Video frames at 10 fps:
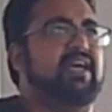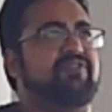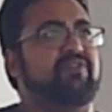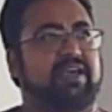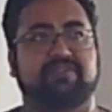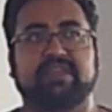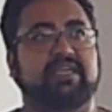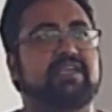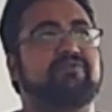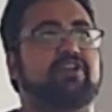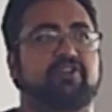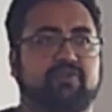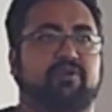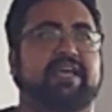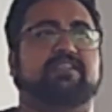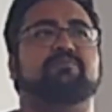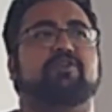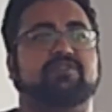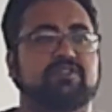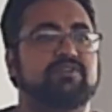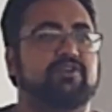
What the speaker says: I think even on your Xbox,